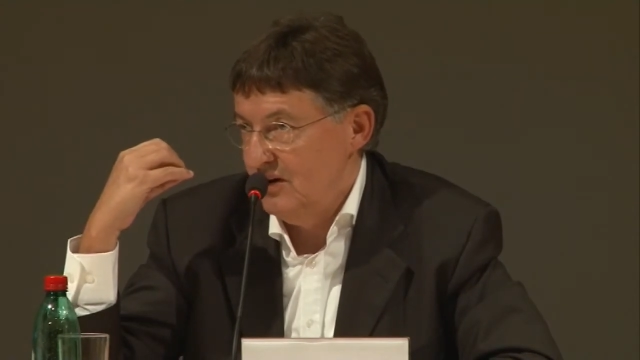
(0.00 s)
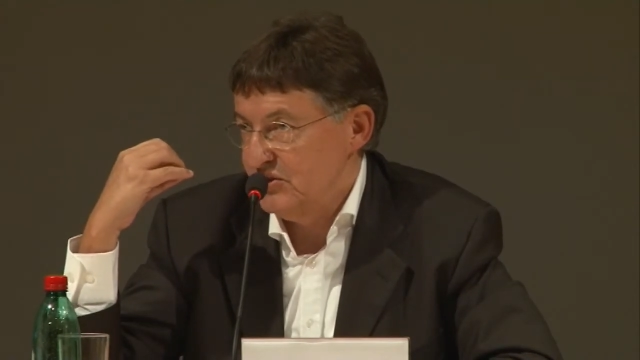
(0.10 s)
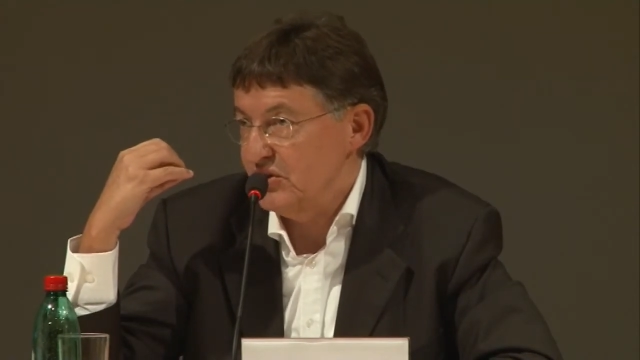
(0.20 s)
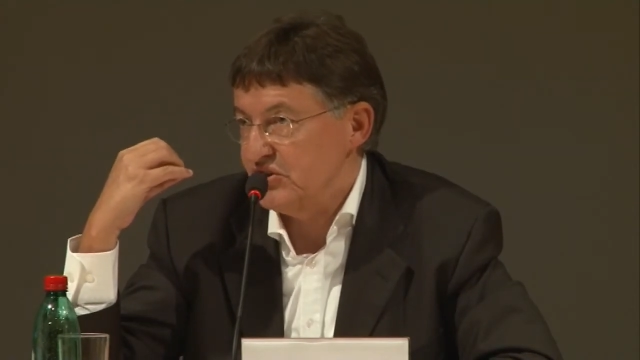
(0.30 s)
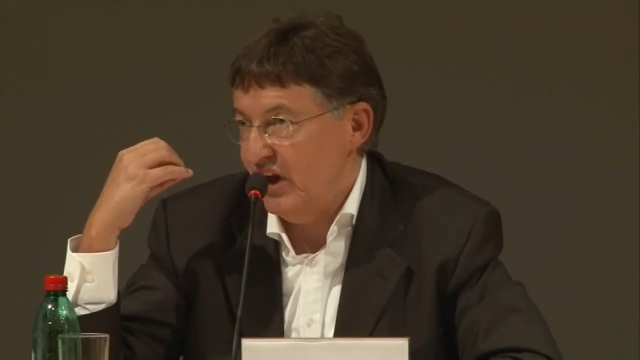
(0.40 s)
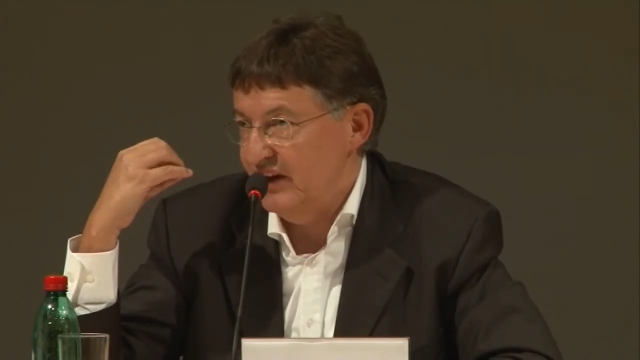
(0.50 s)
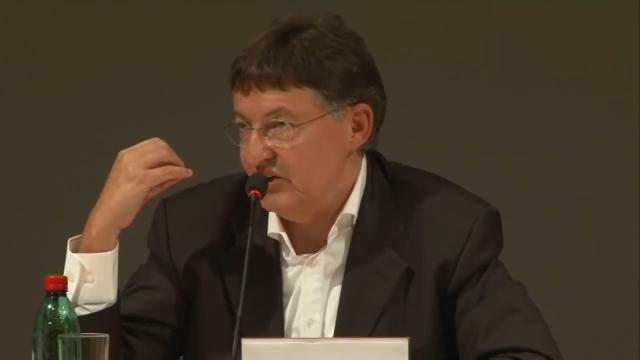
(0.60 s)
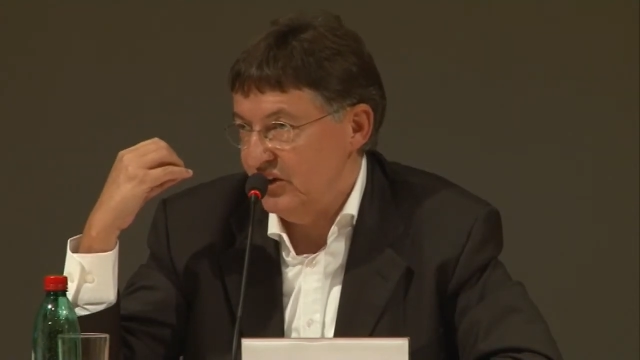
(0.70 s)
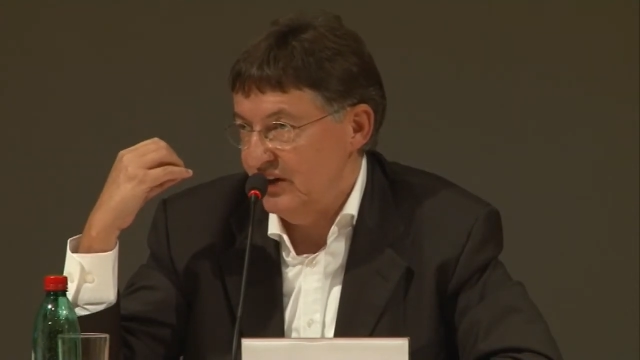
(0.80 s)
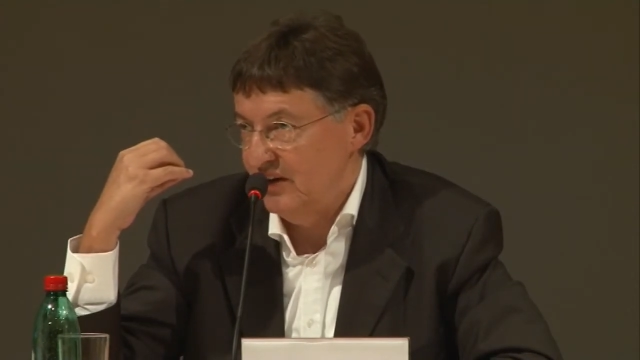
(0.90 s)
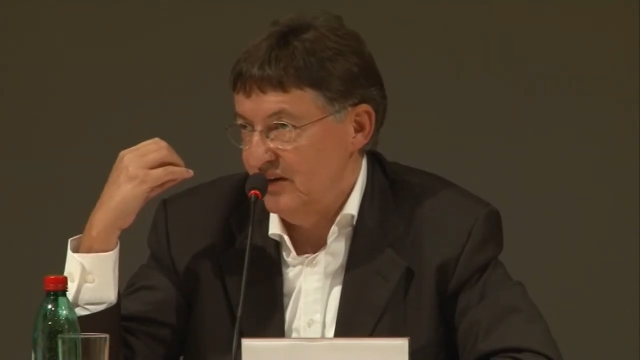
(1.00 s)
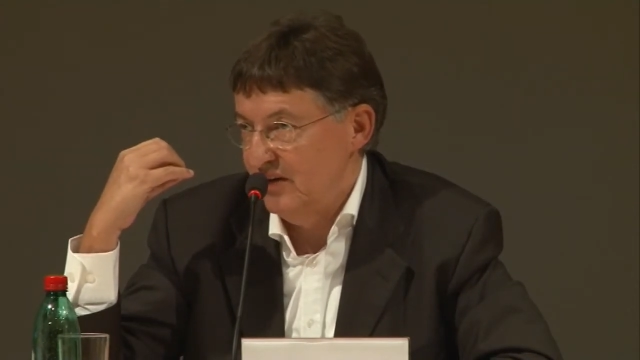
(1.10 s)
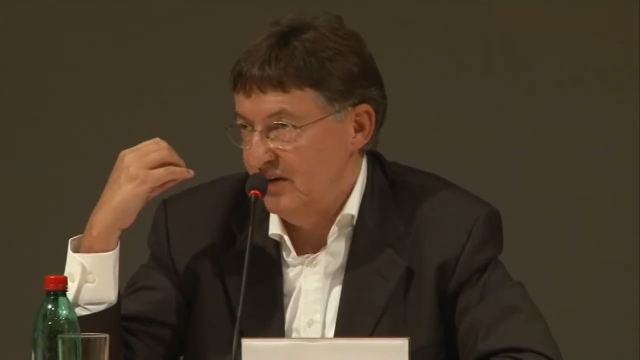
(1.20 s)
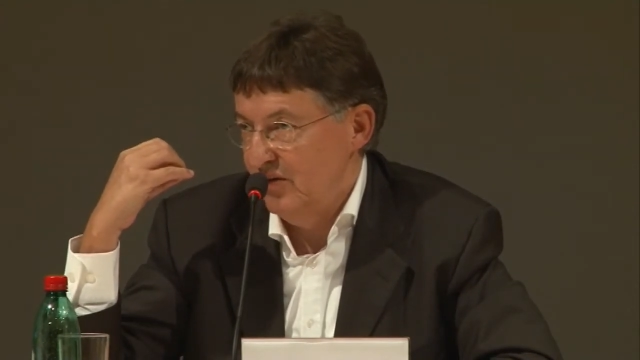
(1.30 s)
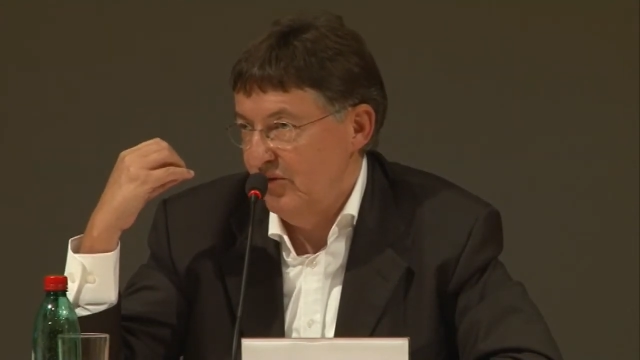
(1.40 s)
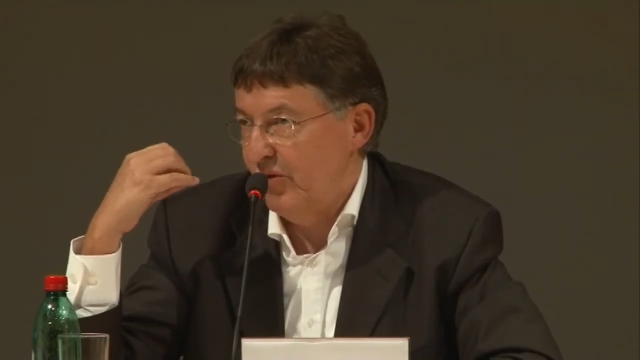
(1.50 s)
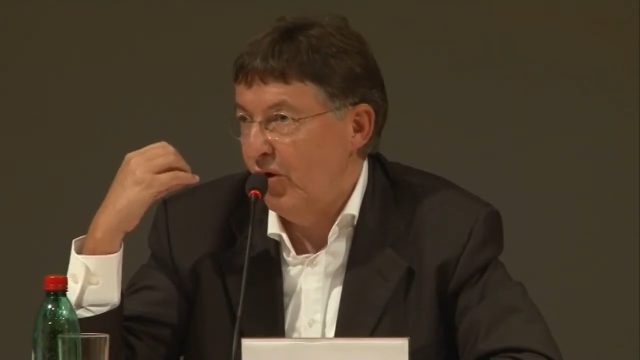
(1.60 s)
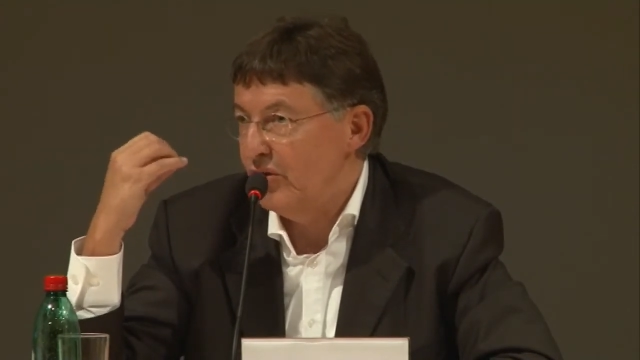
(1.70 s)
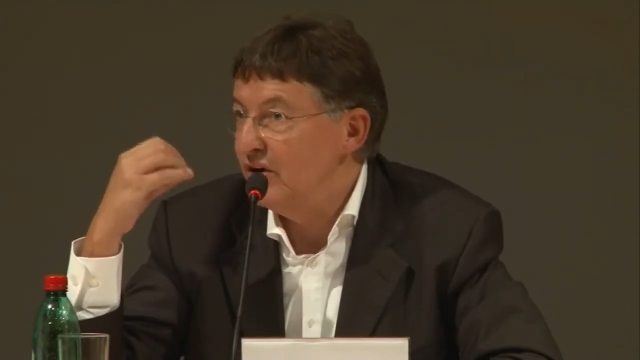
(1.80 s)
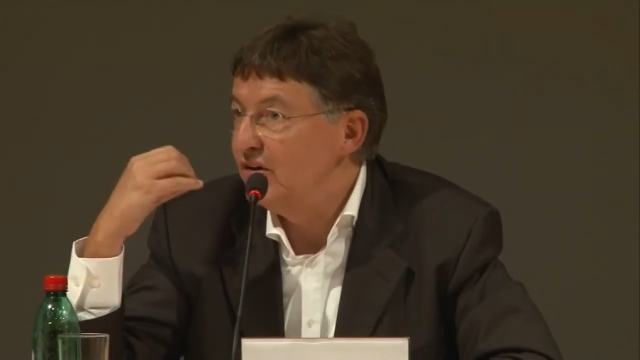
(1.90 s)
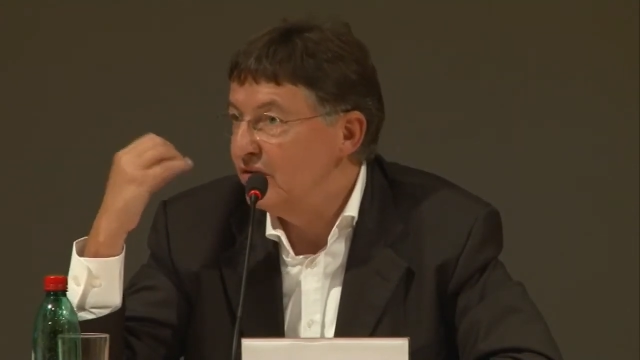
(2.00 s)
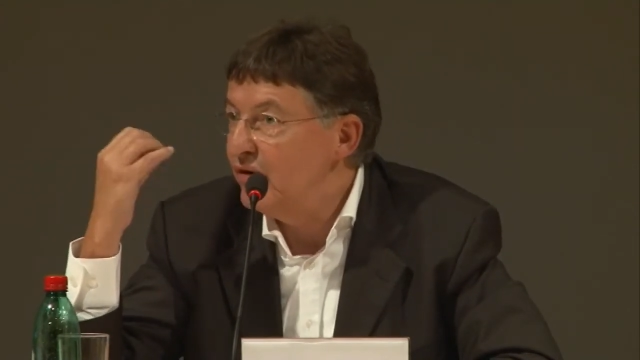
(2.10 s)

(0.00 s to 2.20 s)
society, for the